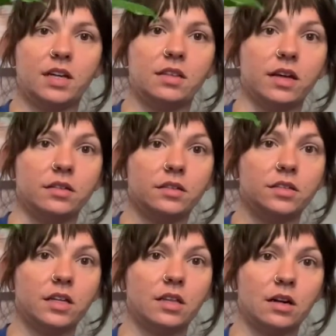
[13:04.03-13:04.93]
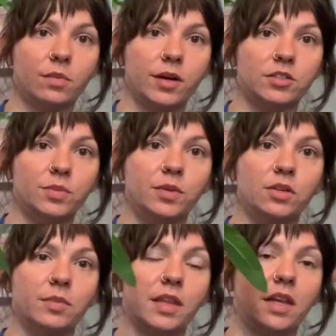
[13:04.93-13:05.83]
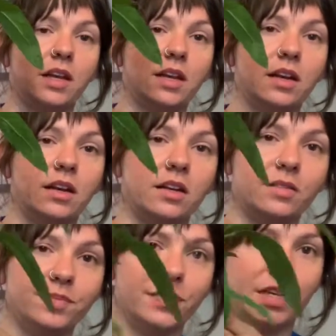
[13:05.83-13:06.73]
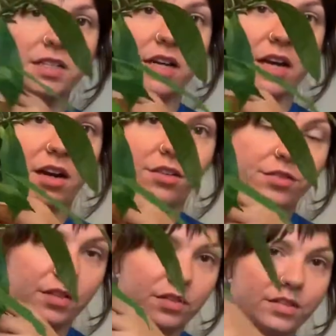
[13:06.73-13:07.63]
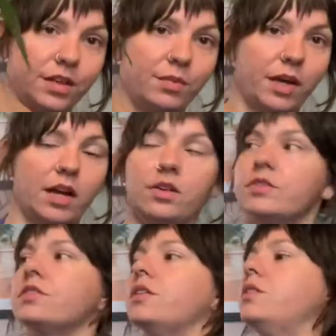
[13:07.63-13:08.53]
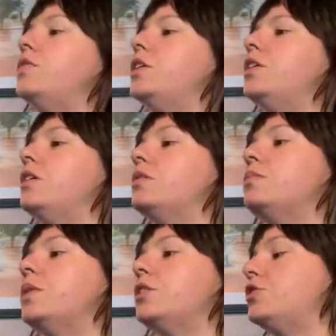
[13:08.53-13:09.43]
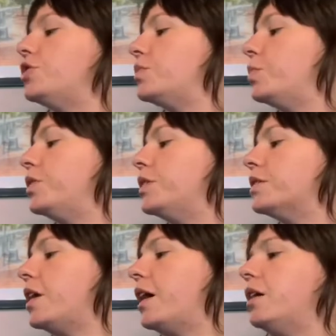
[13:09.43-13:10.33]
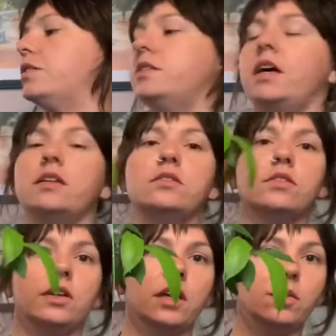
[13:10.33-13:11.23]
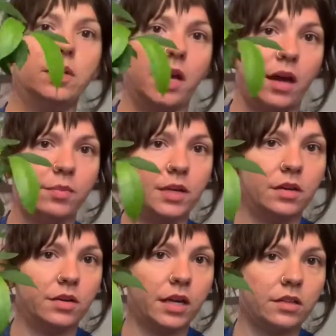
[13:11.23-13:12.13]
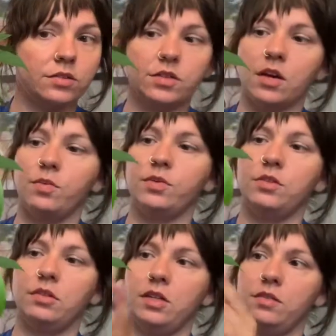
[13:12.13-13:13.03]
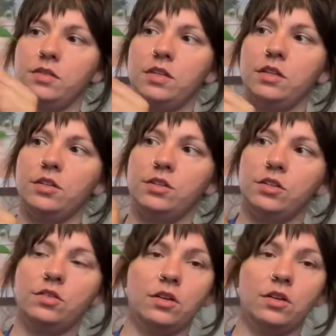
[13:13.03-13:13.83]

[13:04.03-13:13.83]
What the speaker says: that looked like they were about to bloom, and then they died off inside my house, so I figured I better just put this guy outside so he can be happy. Oh yeah, there's a couple new leaves on there too.